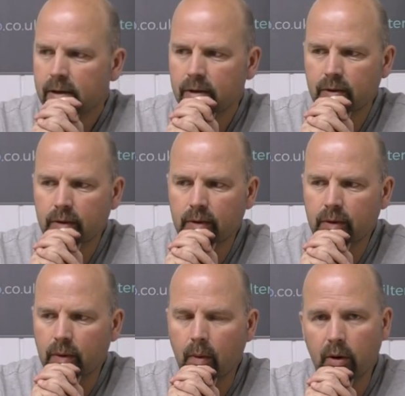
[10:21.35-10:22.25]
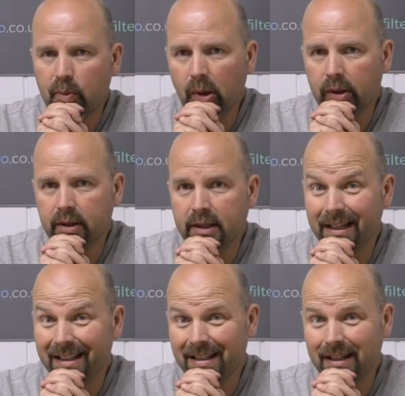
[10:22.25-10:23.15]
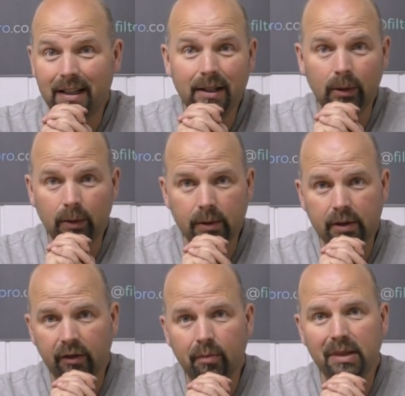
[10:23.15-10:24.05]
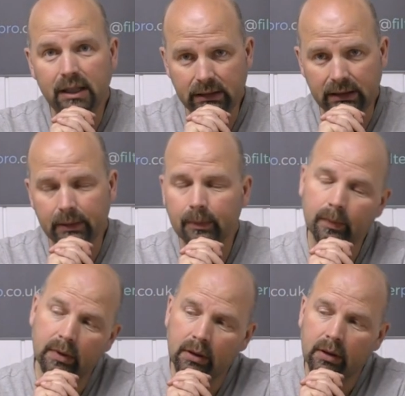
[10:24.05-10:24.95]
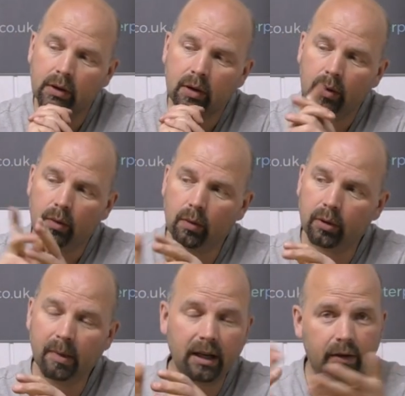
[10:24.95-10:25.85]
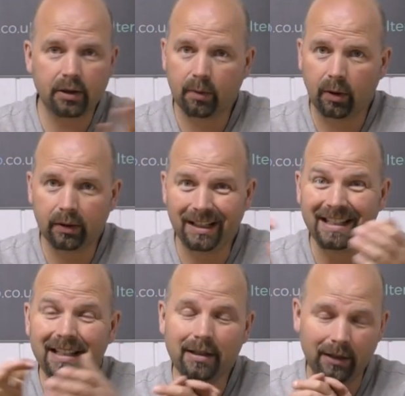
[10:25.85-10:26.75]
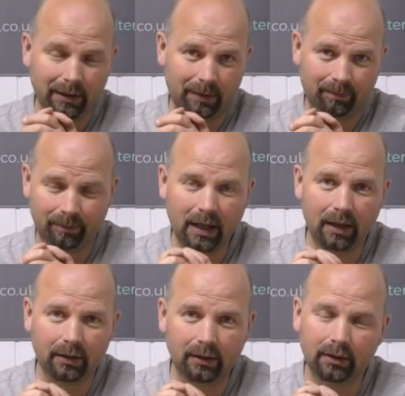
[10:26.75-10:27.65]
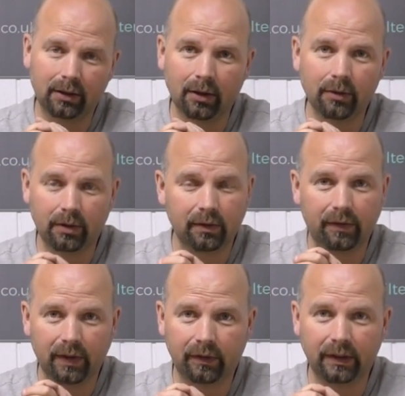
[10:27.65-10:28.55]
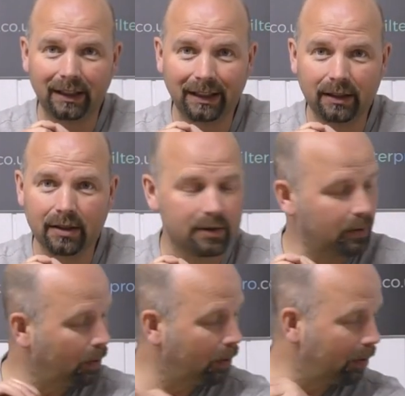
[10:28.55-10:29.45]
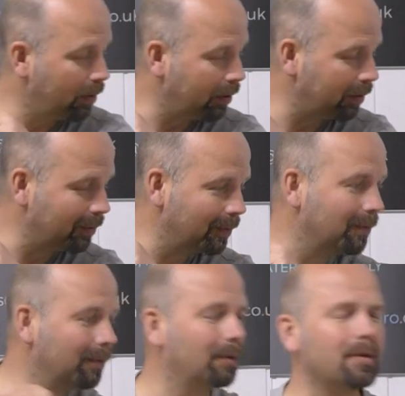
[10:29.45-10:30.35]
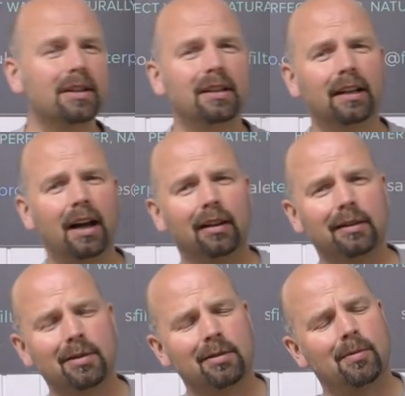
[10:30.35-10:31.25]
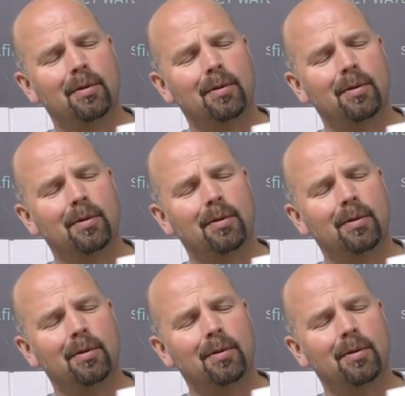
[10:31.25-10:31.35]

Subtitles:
So 1.6 kilos of media would make this one easily handle 150 litres or what was it in gallons?